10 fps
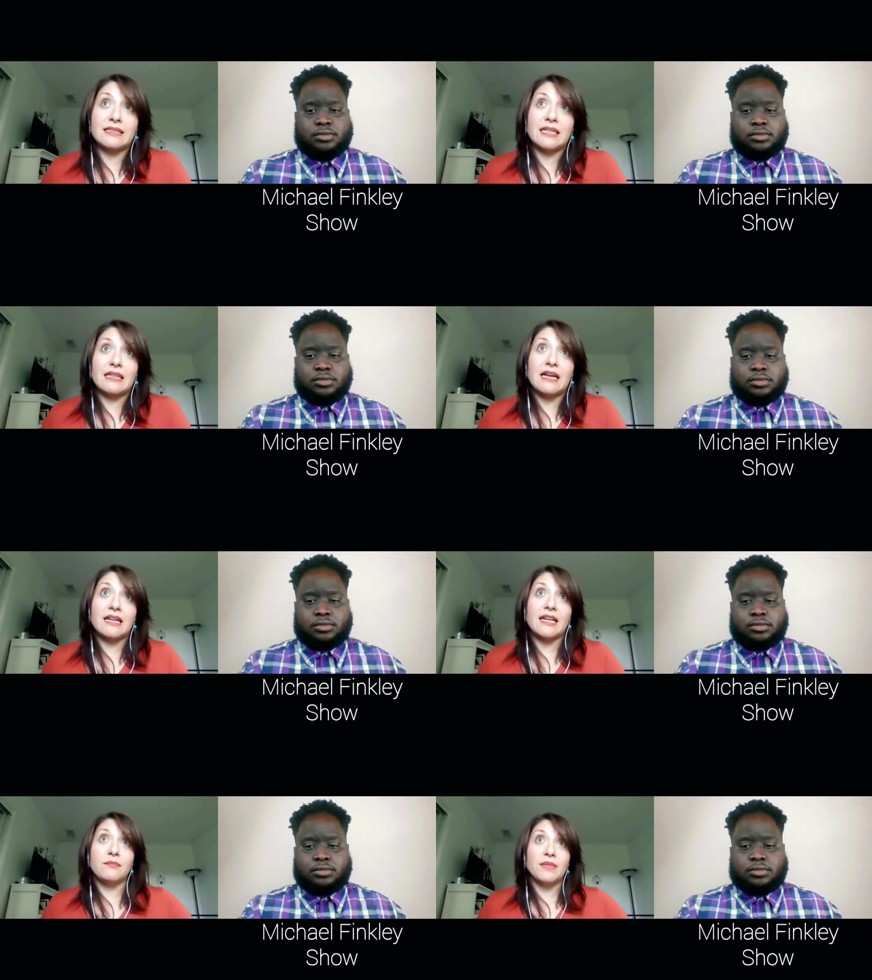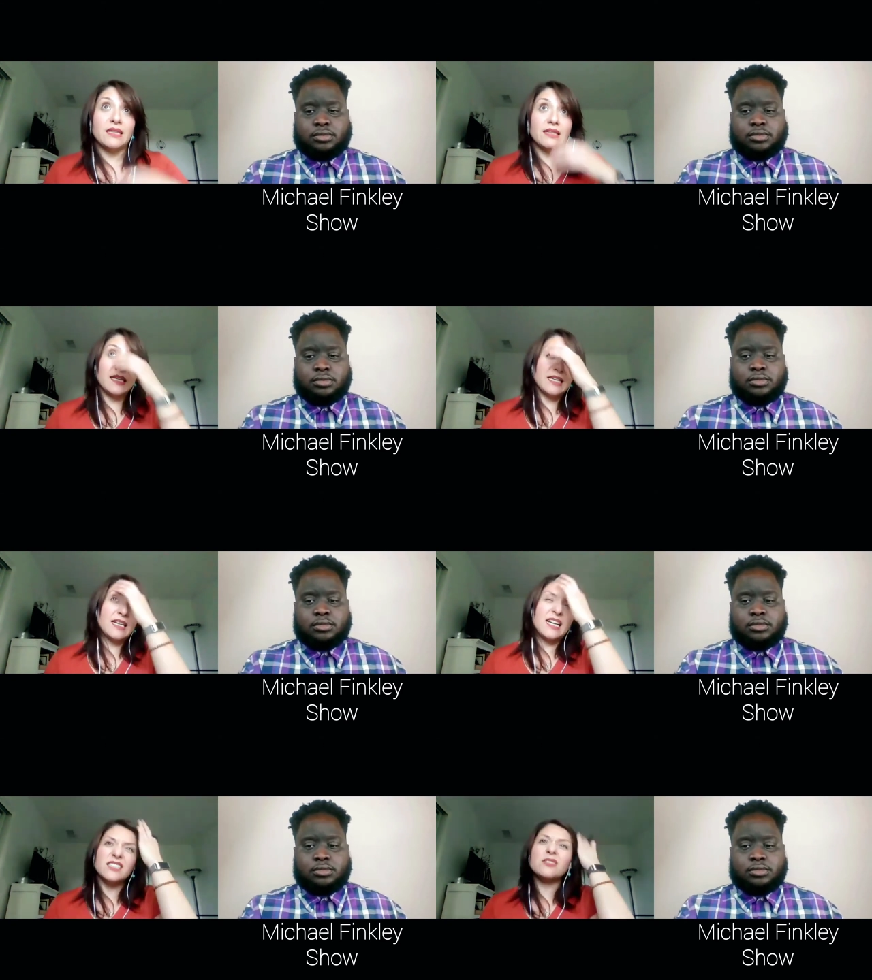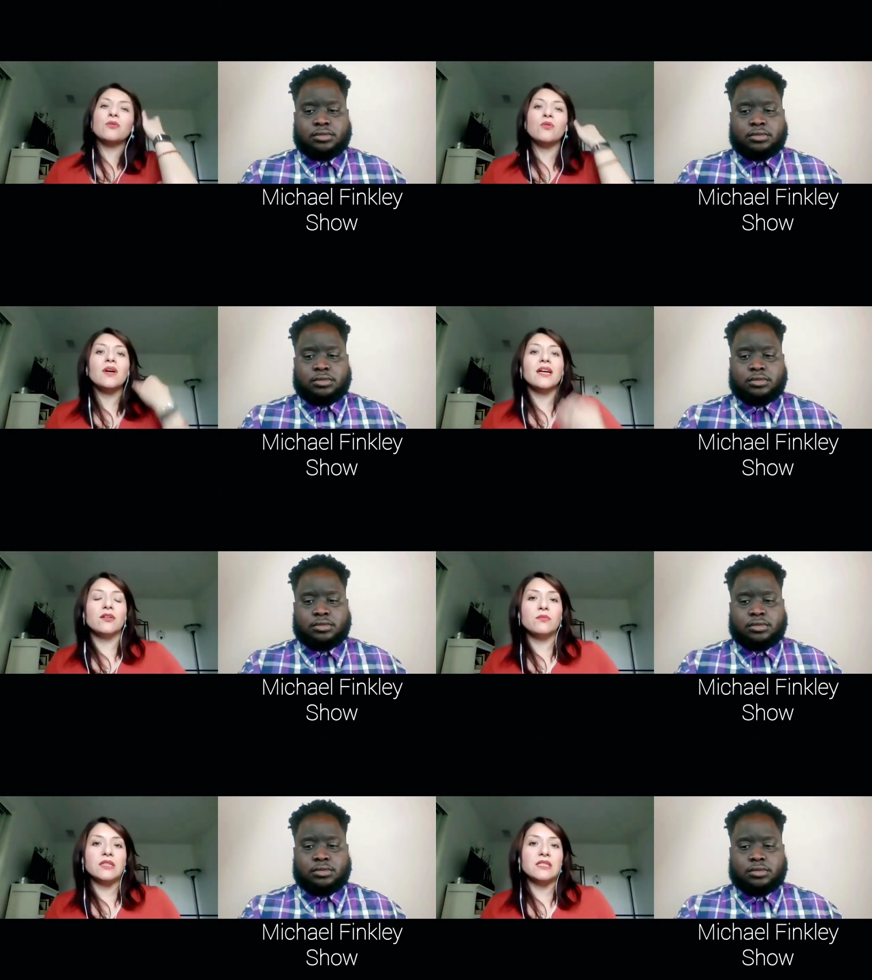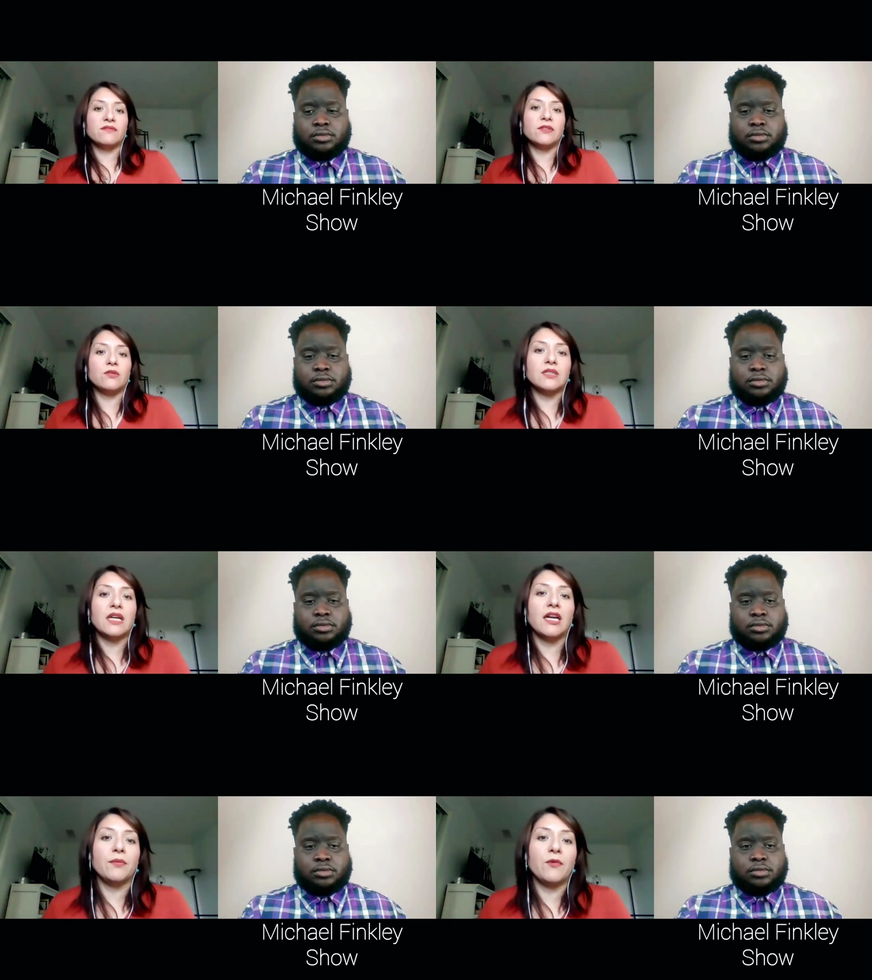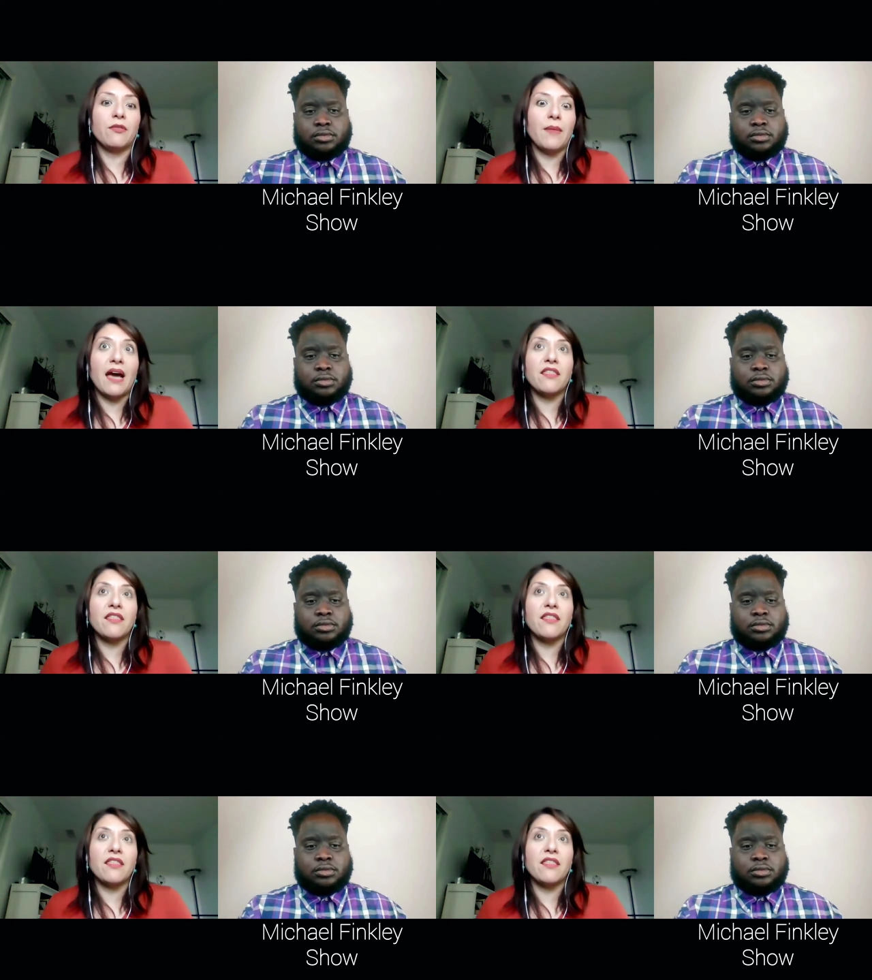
Speaker 1: a lot, I mean like in high school, I had a really difficult time with math.